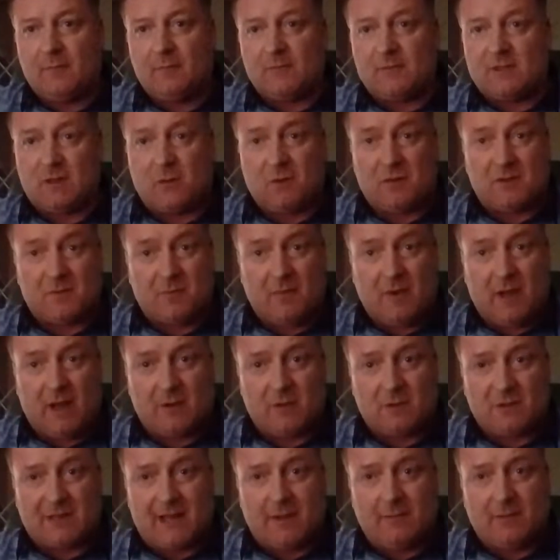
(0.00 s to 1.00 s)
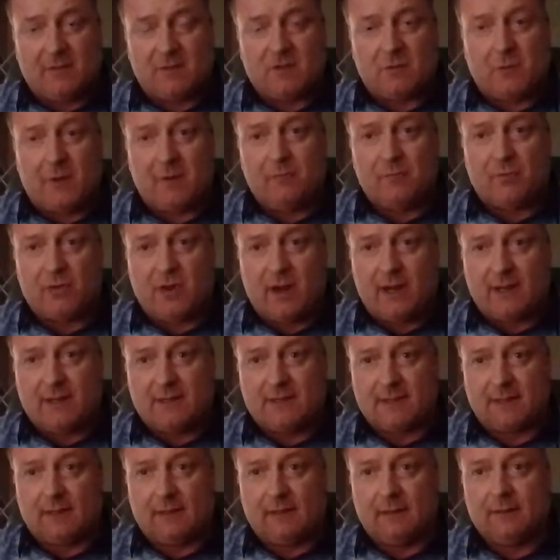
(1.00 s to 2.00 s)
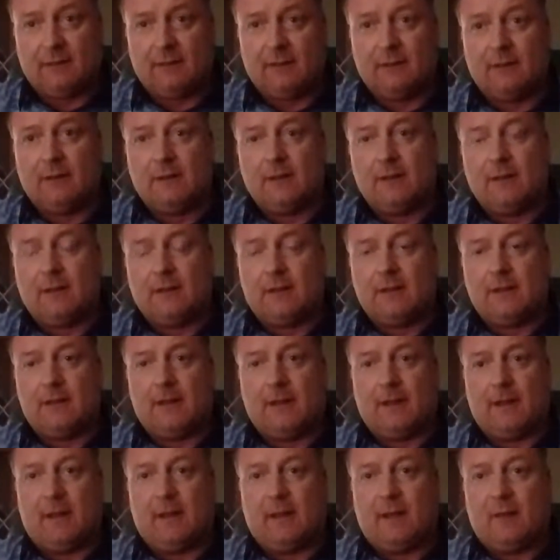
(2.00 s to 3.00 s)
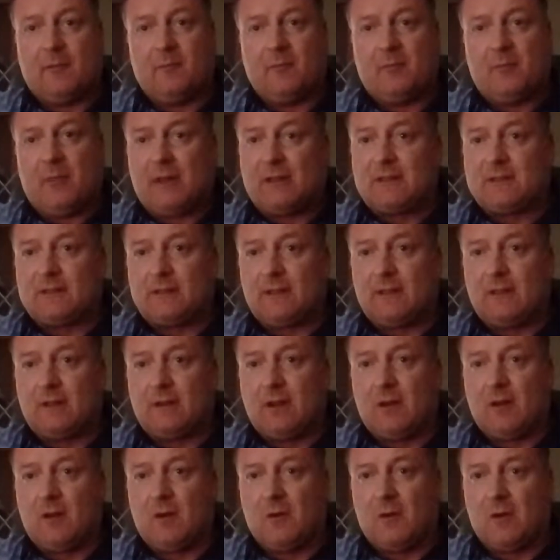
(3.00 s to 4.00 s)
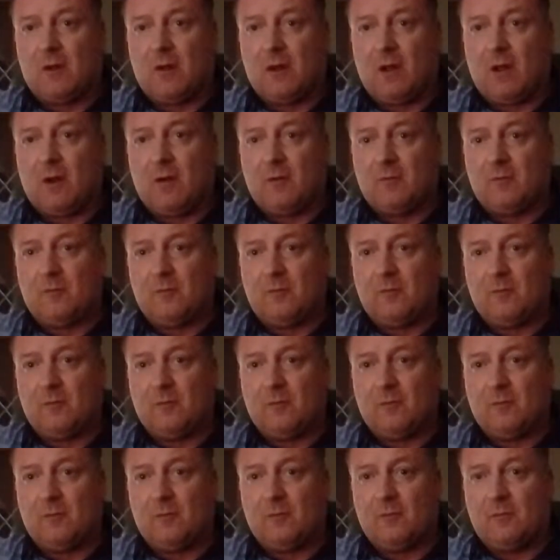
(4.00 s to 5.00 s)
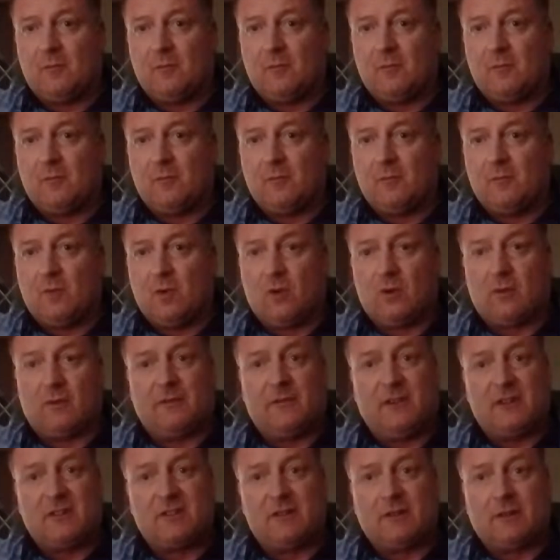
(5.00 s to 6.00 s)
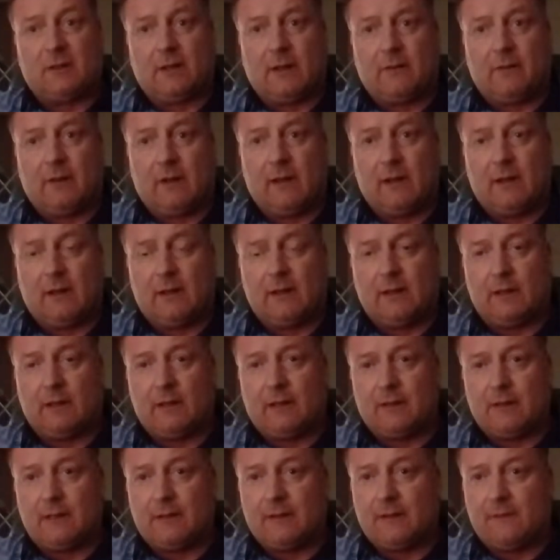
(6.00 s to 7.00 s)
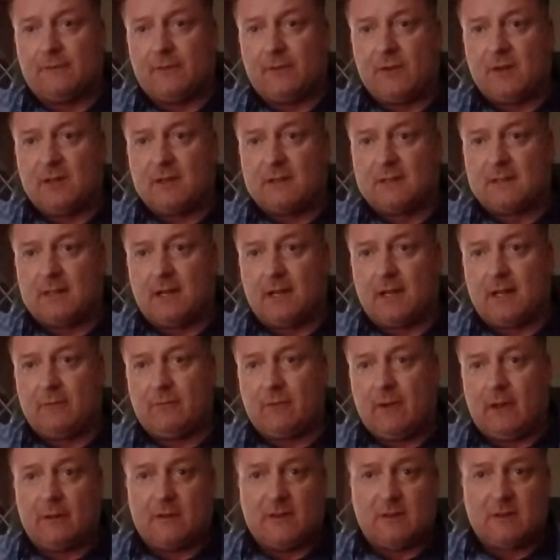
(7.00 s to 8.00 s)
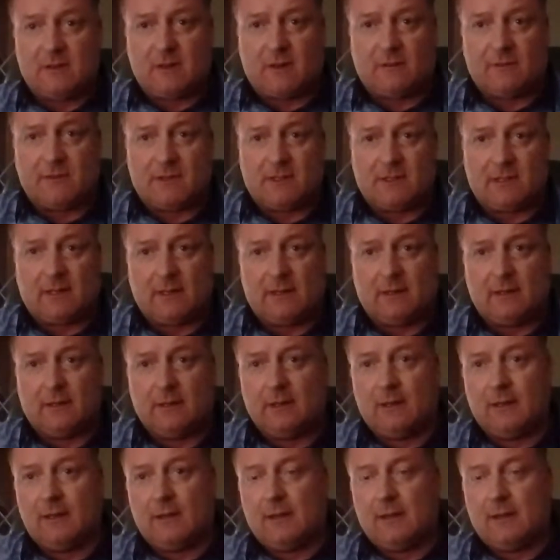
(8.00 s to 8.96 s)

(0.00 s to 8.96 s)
So I was able to embrace it better, a lot more efficiently really than I did the first time round. It was obviously